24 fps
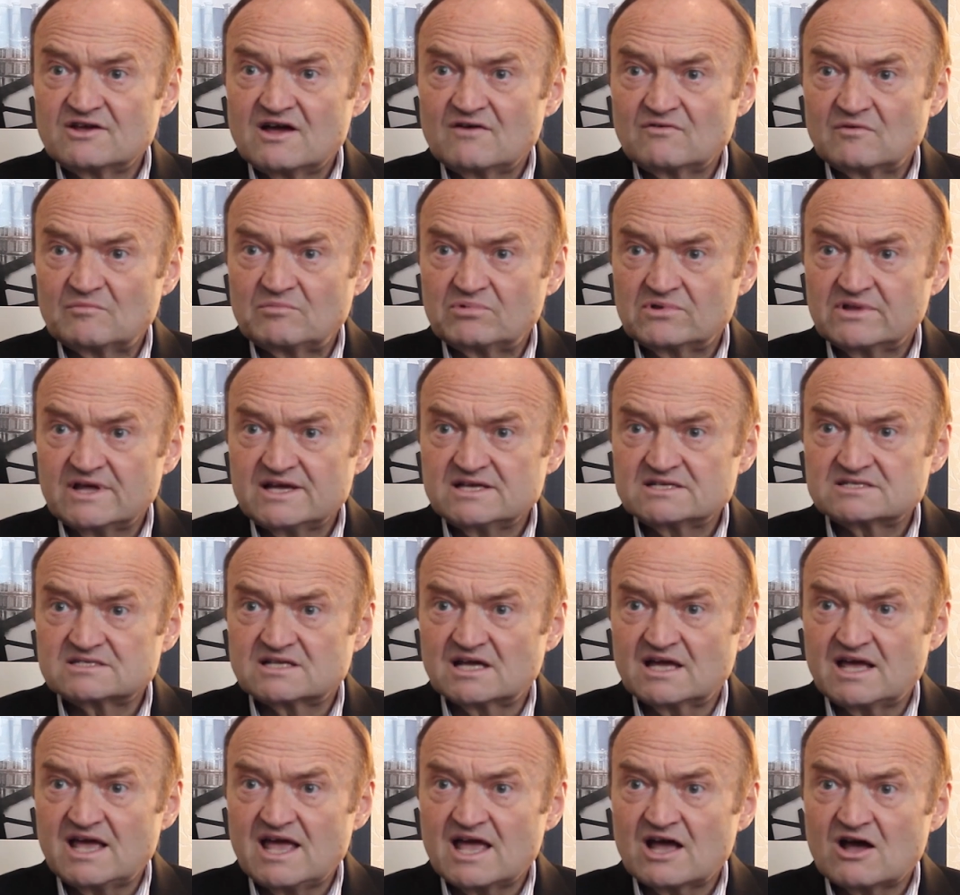you have a place
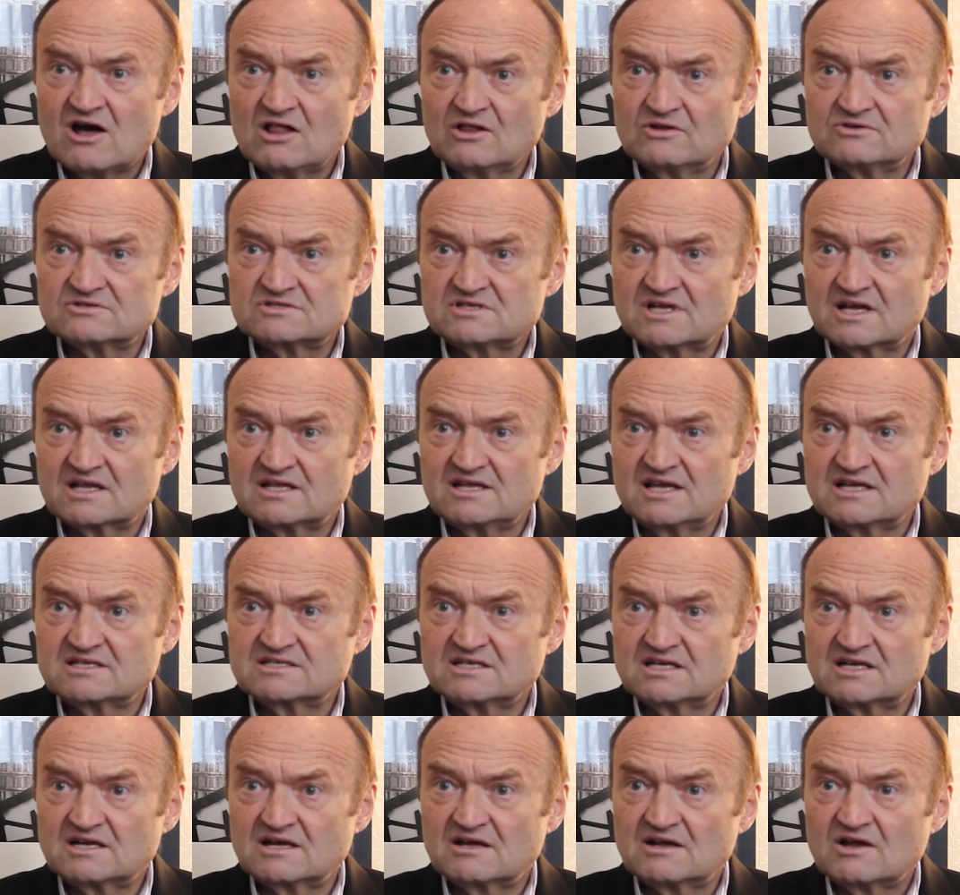to hang all those techniques
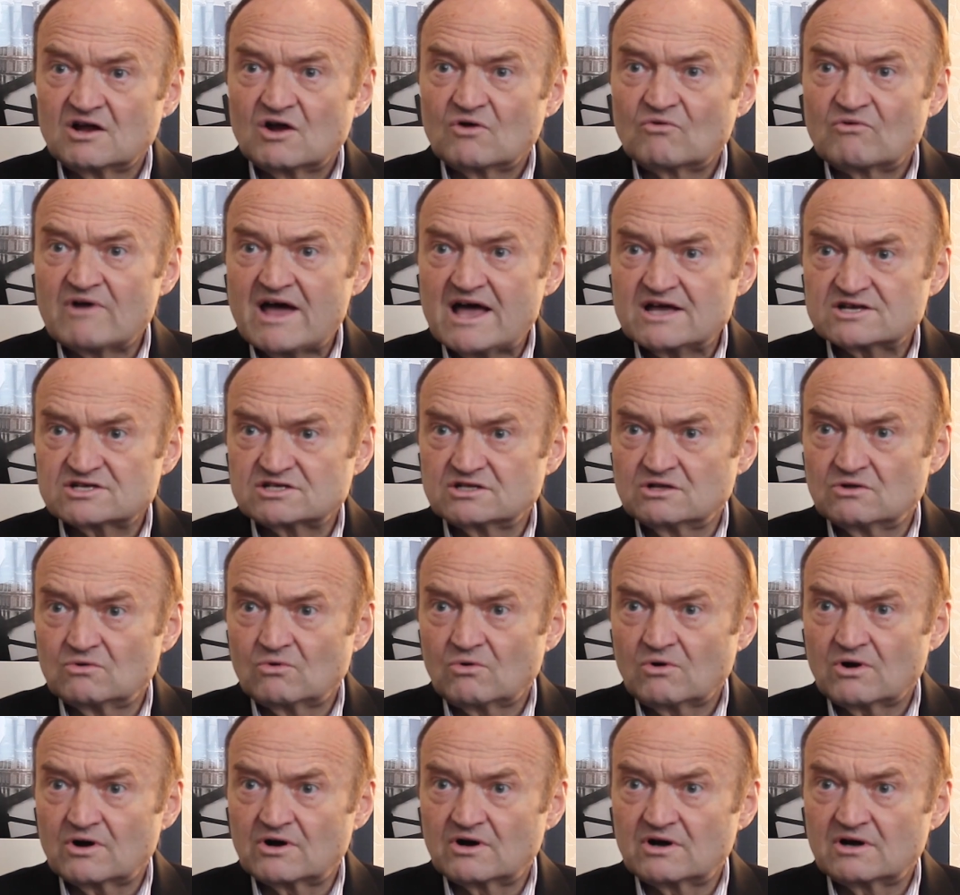in a rational
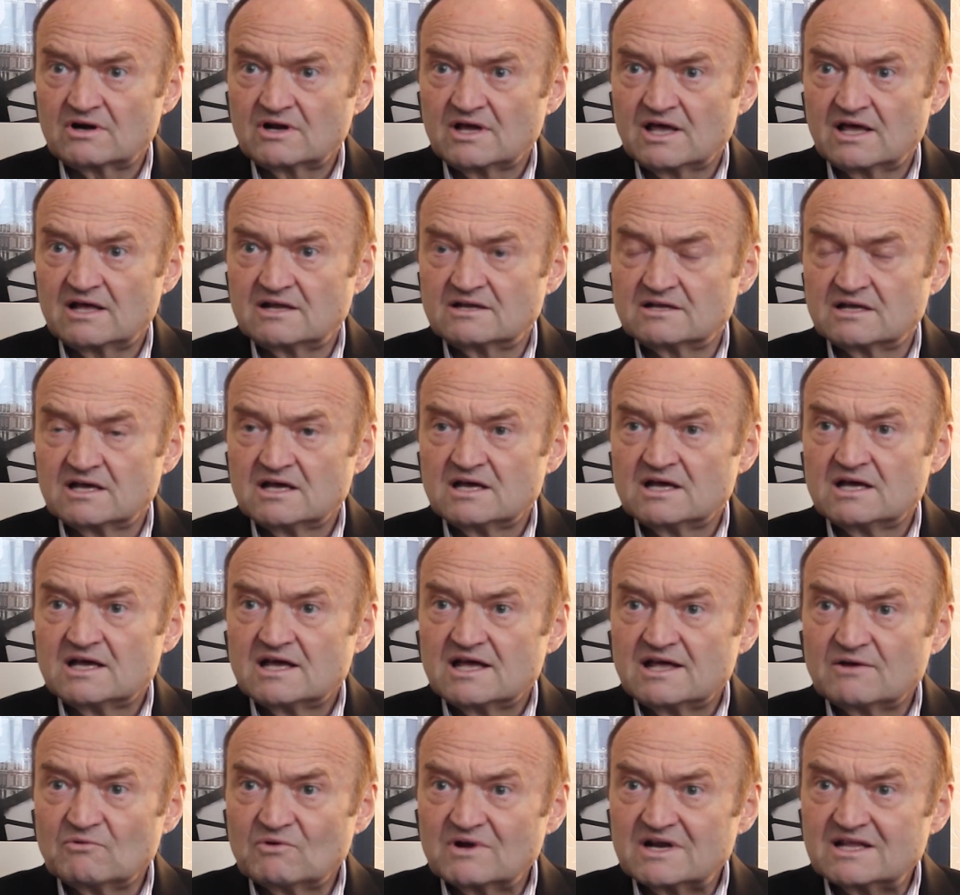order. And
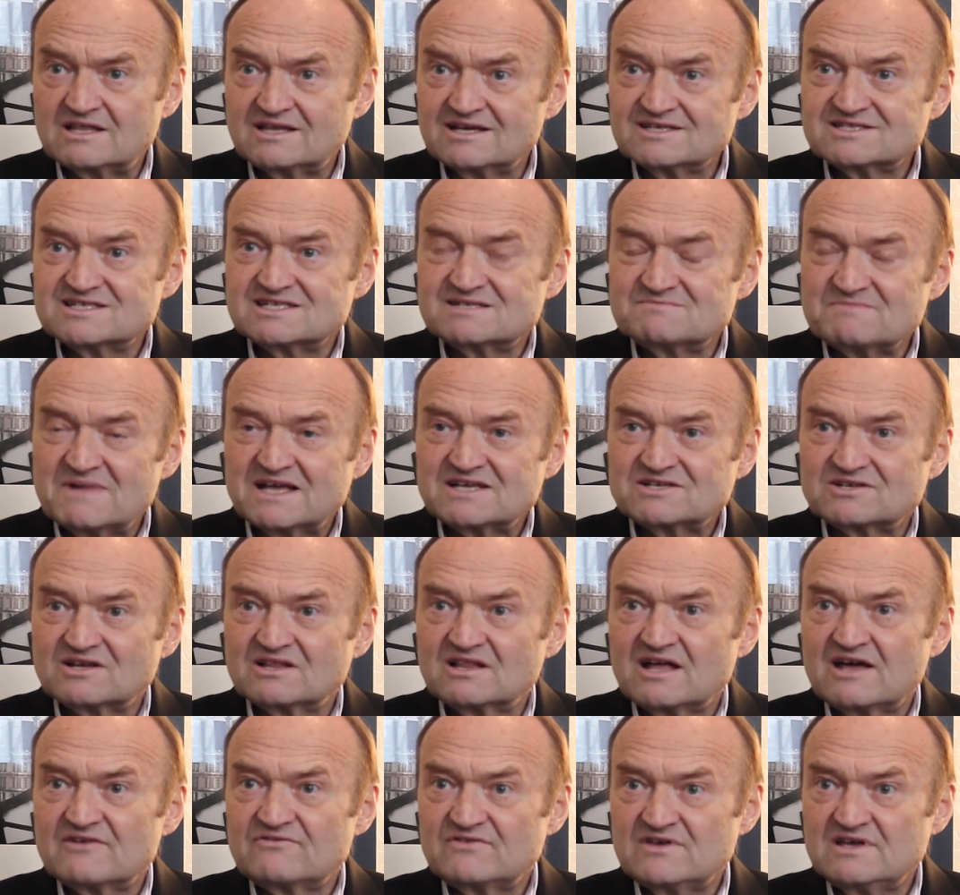what it does is makes your
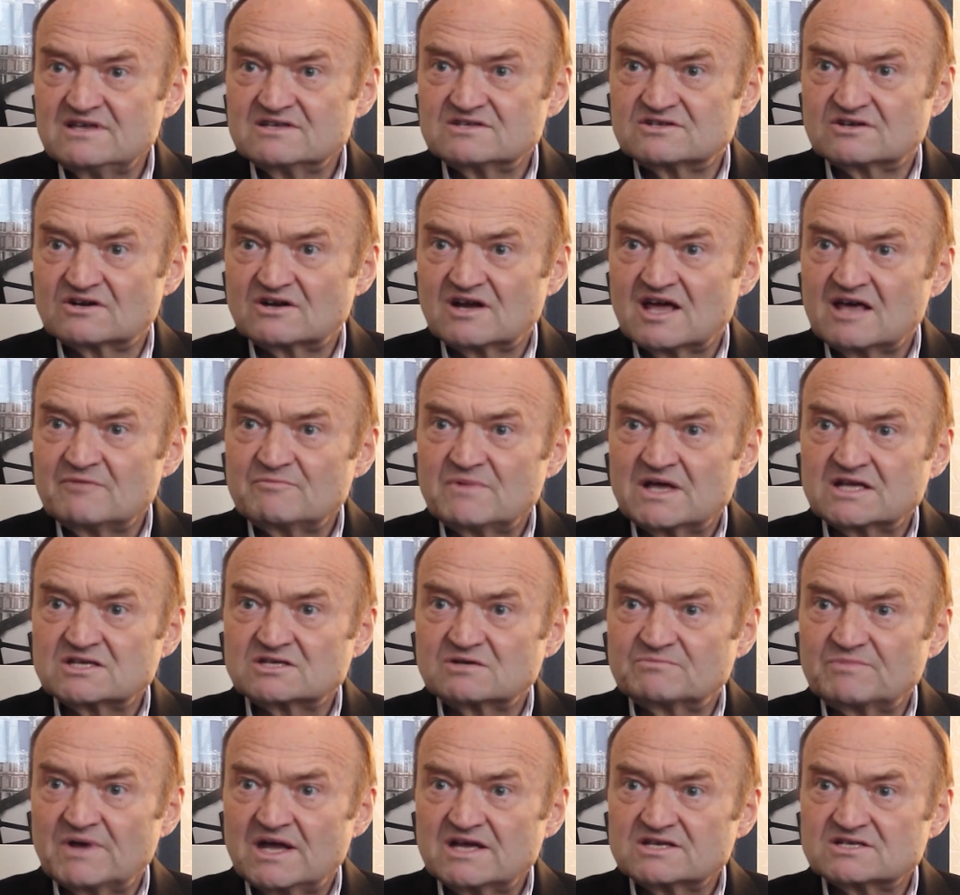life easier and
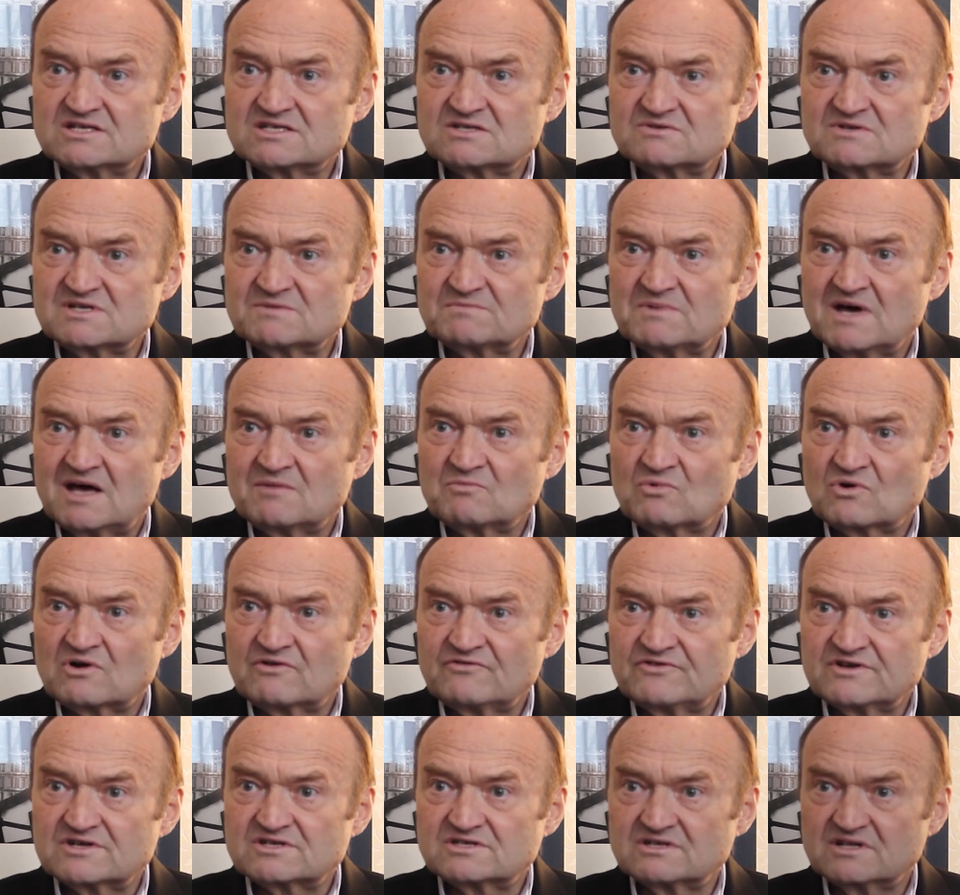makes your patients respond more
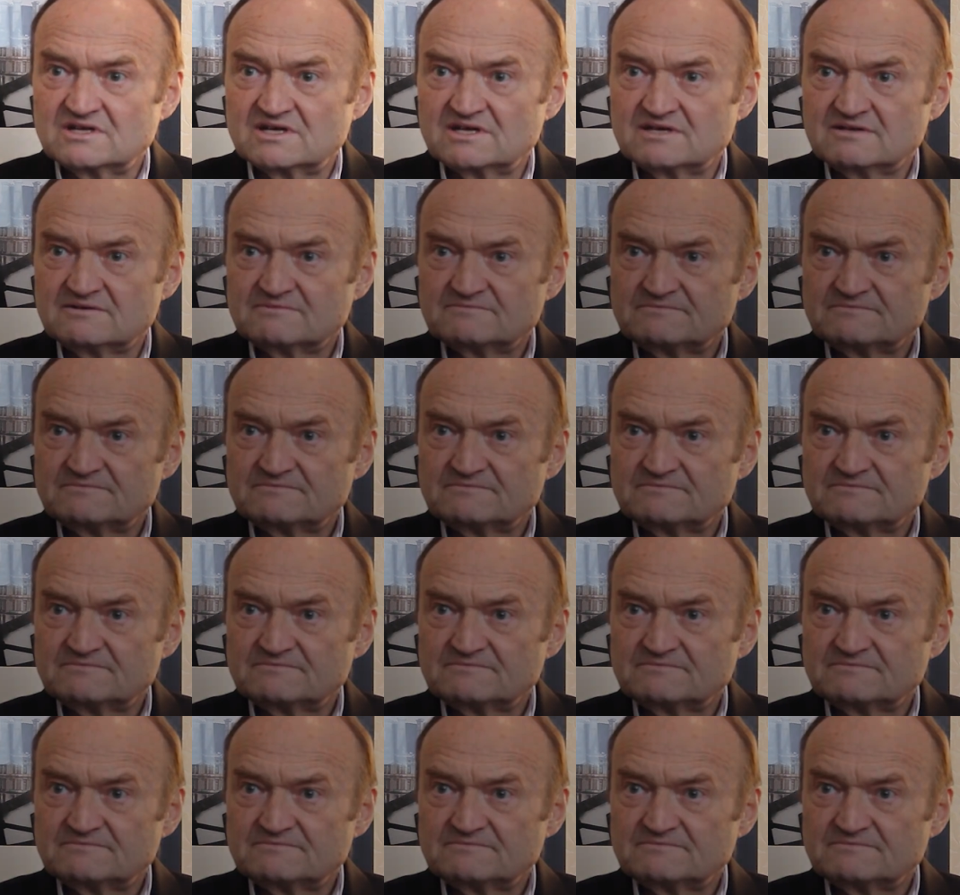efficiently.